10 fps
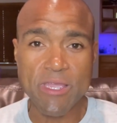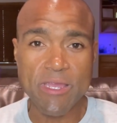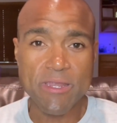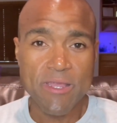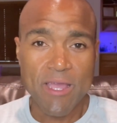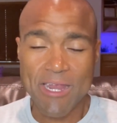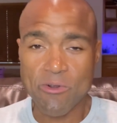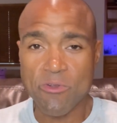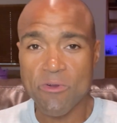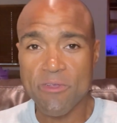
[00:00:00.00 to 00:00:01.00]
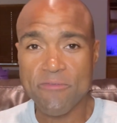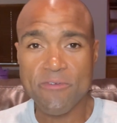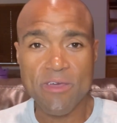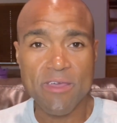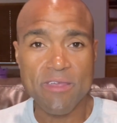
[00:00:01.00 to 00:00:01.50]
And I don't know if
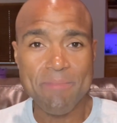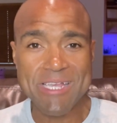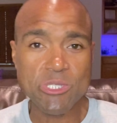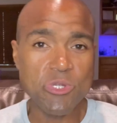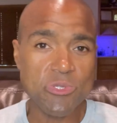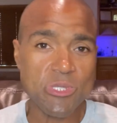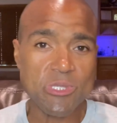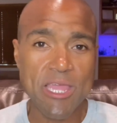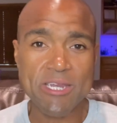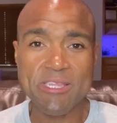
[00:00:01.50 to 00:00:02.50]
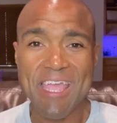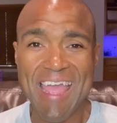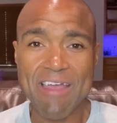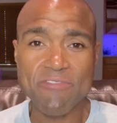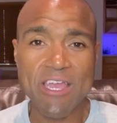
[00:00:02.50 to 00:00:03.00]
uh, in Massachusetts they actually
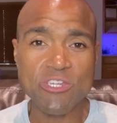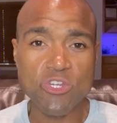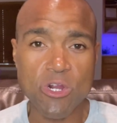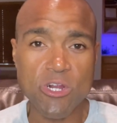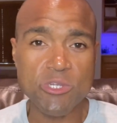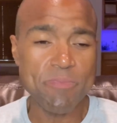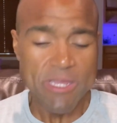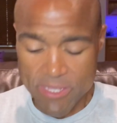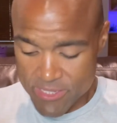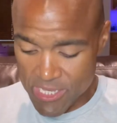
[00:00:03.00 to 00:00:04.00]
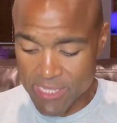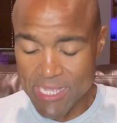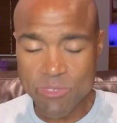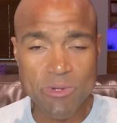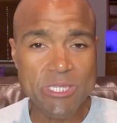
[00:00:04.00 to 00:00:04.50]
have that charge, but that,
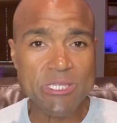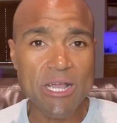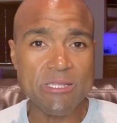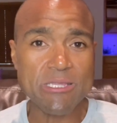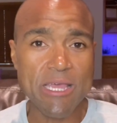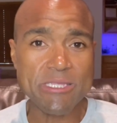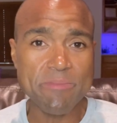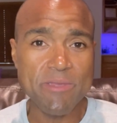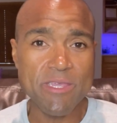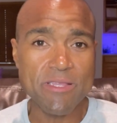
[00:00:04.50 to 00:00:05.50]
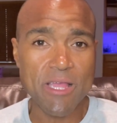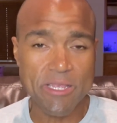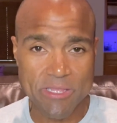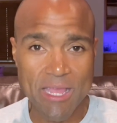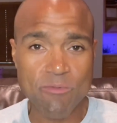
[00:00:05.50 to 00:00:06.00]
that's what it sounds like to me.
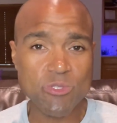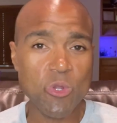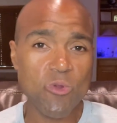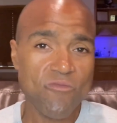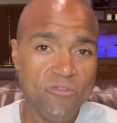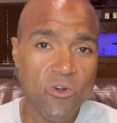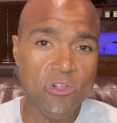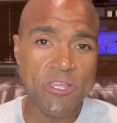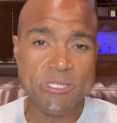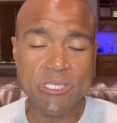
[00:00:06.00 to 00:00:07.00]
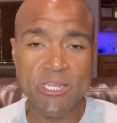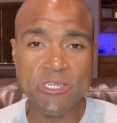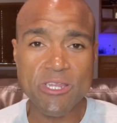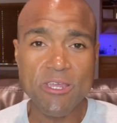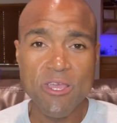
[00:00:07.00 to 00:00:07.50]
Like that was her full
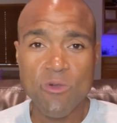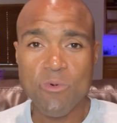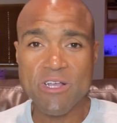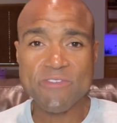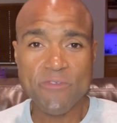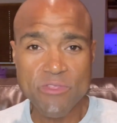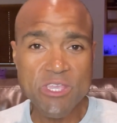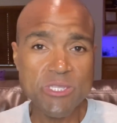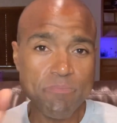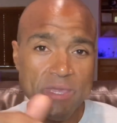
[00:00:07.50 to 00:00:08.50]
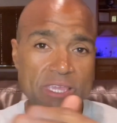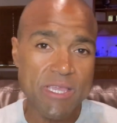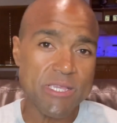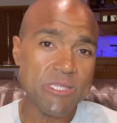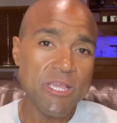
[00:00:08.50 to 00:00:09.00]
intention was for these
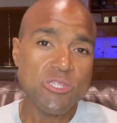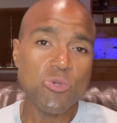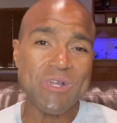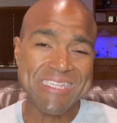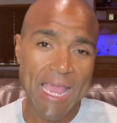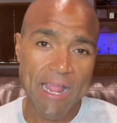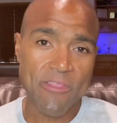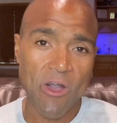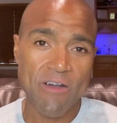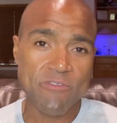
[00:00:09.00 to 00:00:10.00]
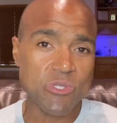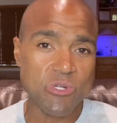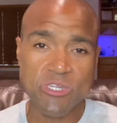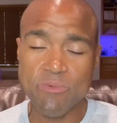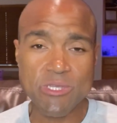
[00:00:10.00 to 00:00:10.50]
bees to attack the
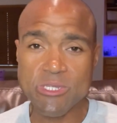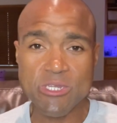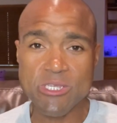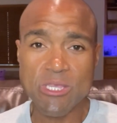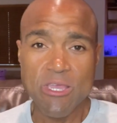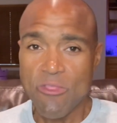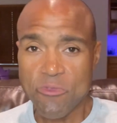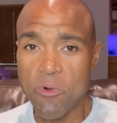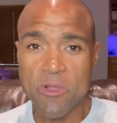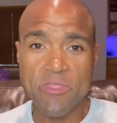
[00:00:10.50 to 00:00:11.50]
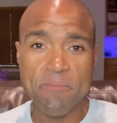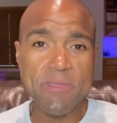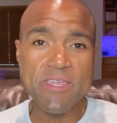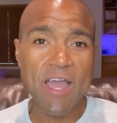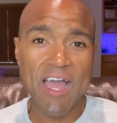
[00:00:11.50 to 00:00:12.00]
officer. She wasn't just throwing the
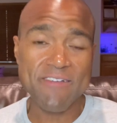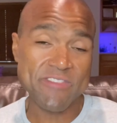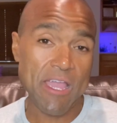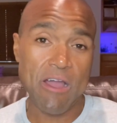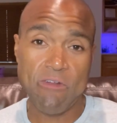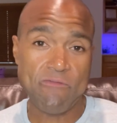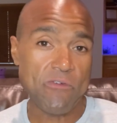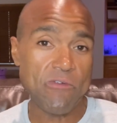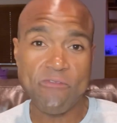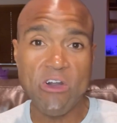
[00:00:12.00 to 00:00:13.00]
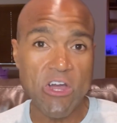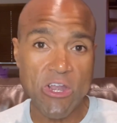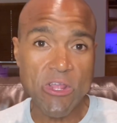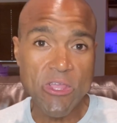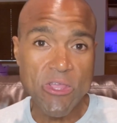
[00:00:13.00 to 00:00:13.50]
beehives down for
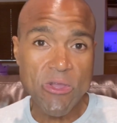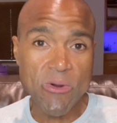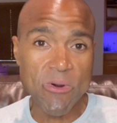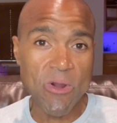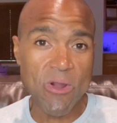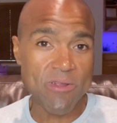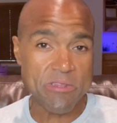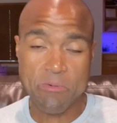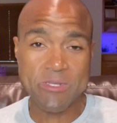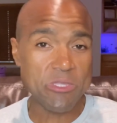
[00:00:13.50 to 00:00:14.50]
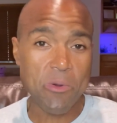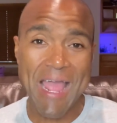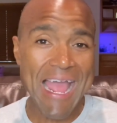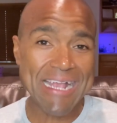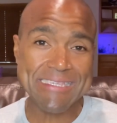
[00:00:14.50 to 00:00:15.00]
fun or there was no
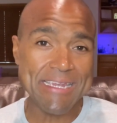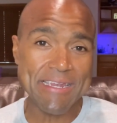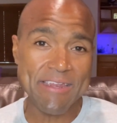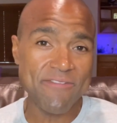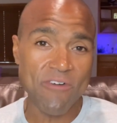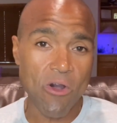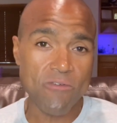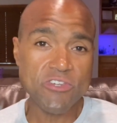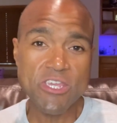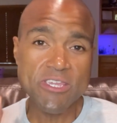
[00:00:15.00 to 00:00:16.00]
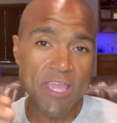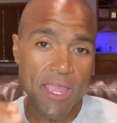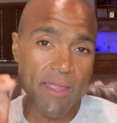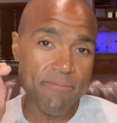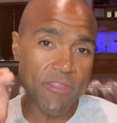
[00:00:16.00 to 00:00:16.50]
accident involved. She
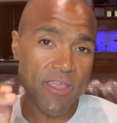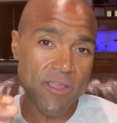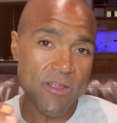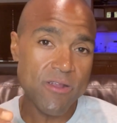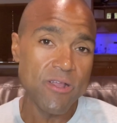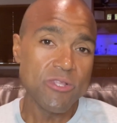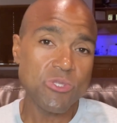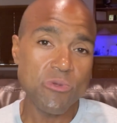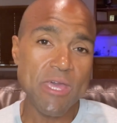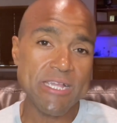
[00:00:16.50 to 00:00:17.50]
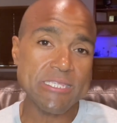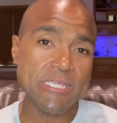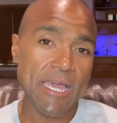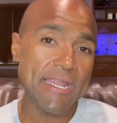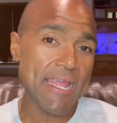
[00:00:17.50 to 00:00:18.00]
came there to that
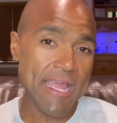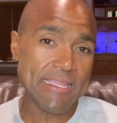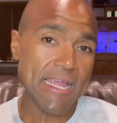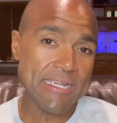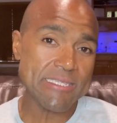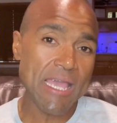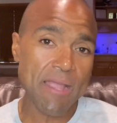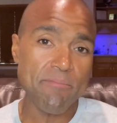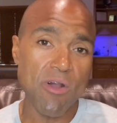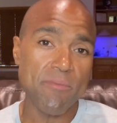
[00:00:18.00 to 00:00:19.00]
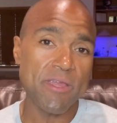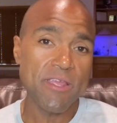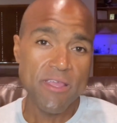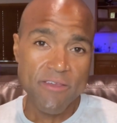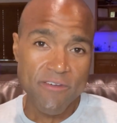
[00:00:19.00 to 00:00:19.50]
site at that exact moment
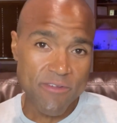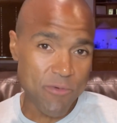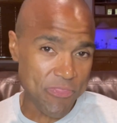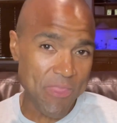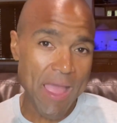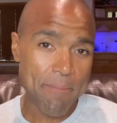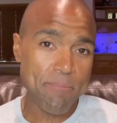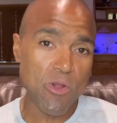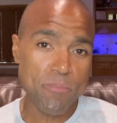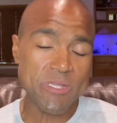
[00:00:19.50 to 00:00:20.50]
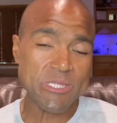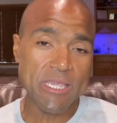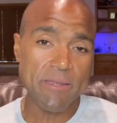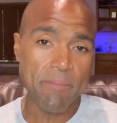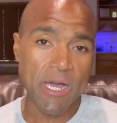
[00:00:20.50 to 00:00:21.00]
with that purpose
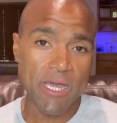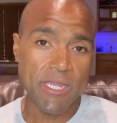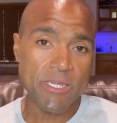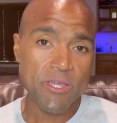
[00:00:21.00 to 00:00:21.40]
in mind.